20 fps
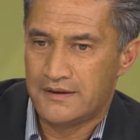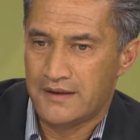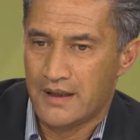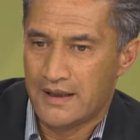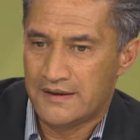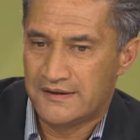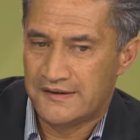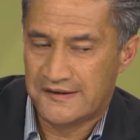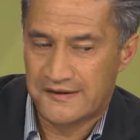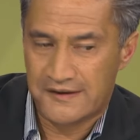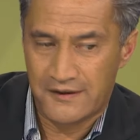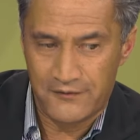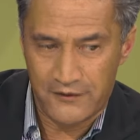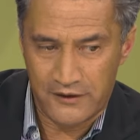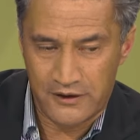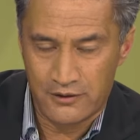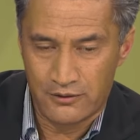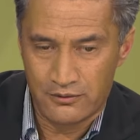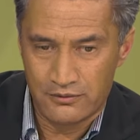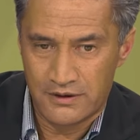It's
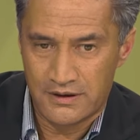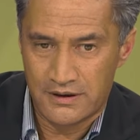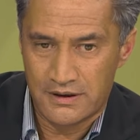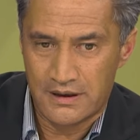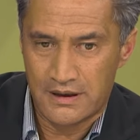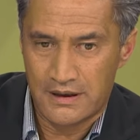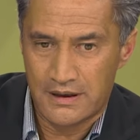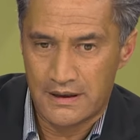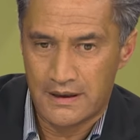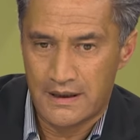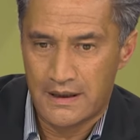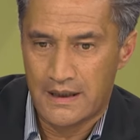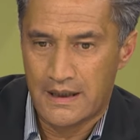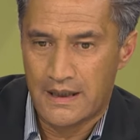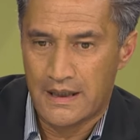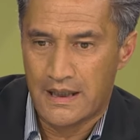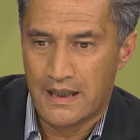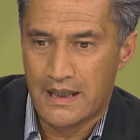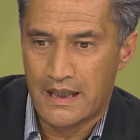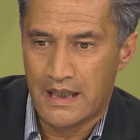difficult
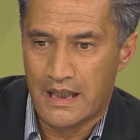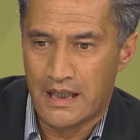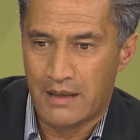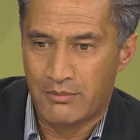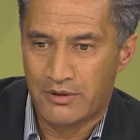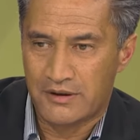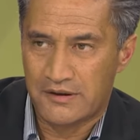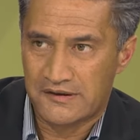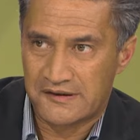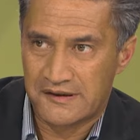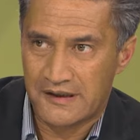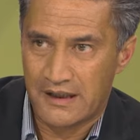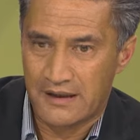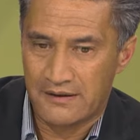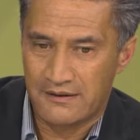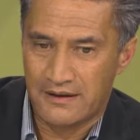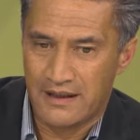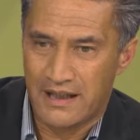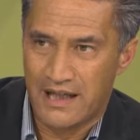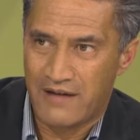because
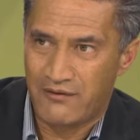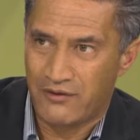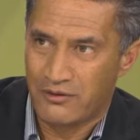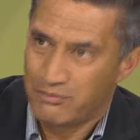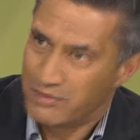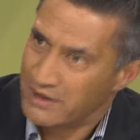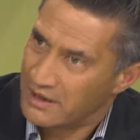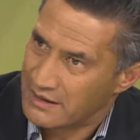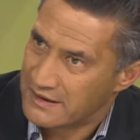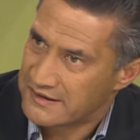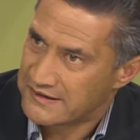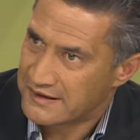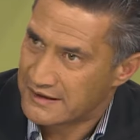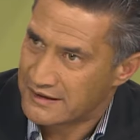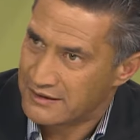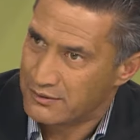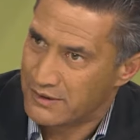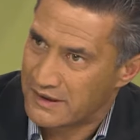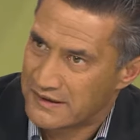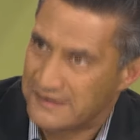they haven't been listening
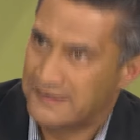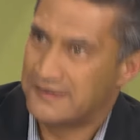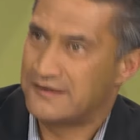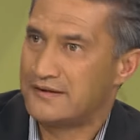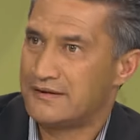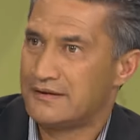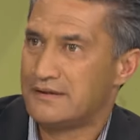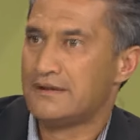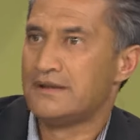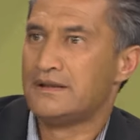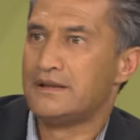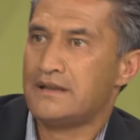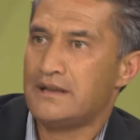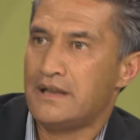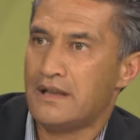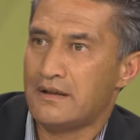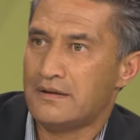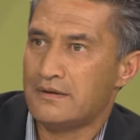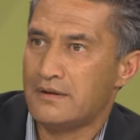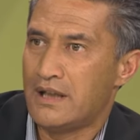to us, you
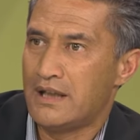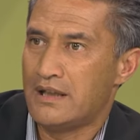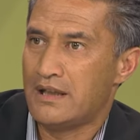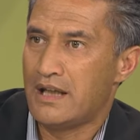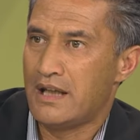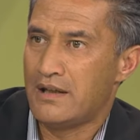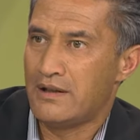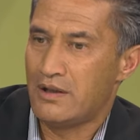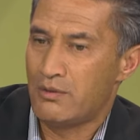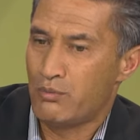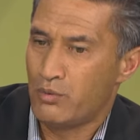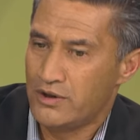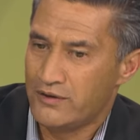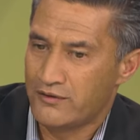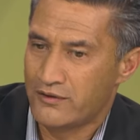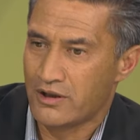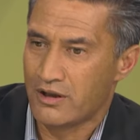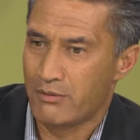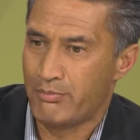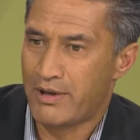know, and when you've
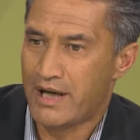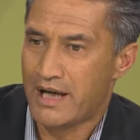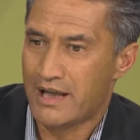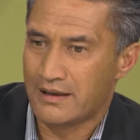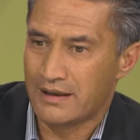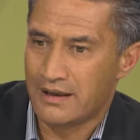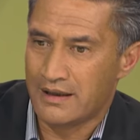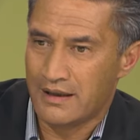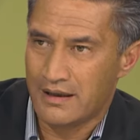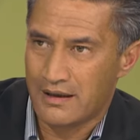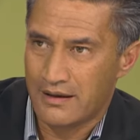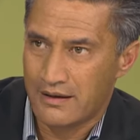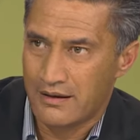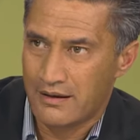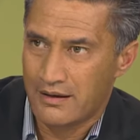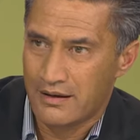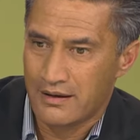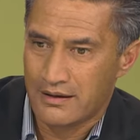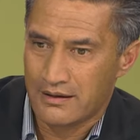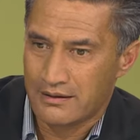got a partner,
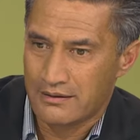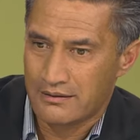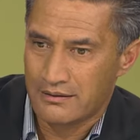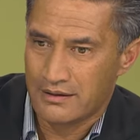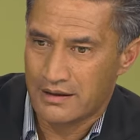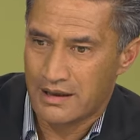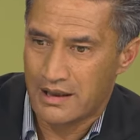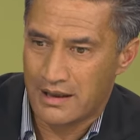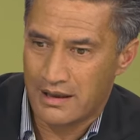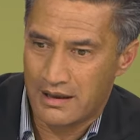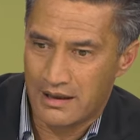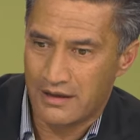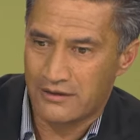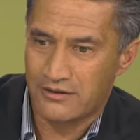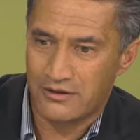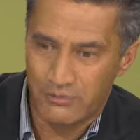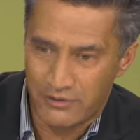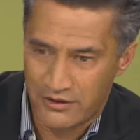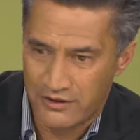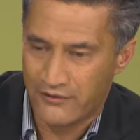kaore
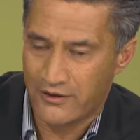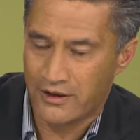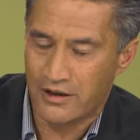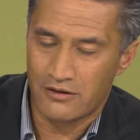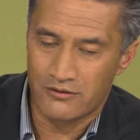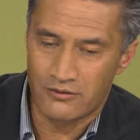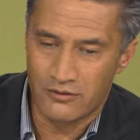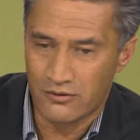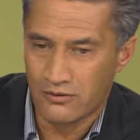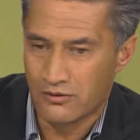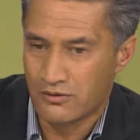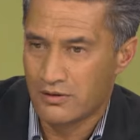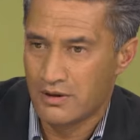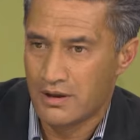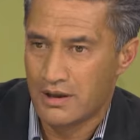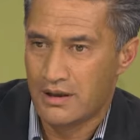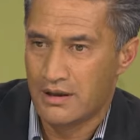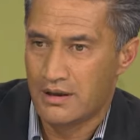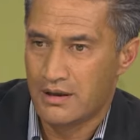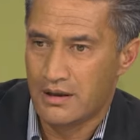rātou mo te whakarongo,
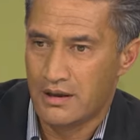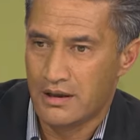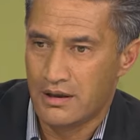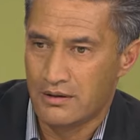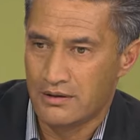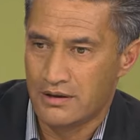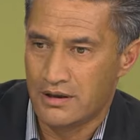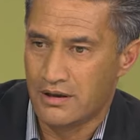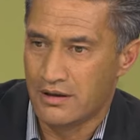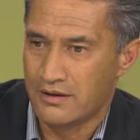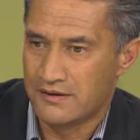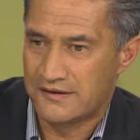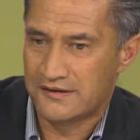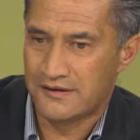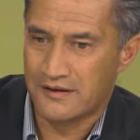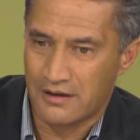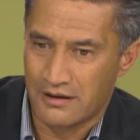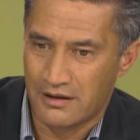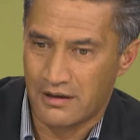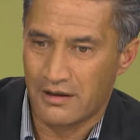you know, it's kind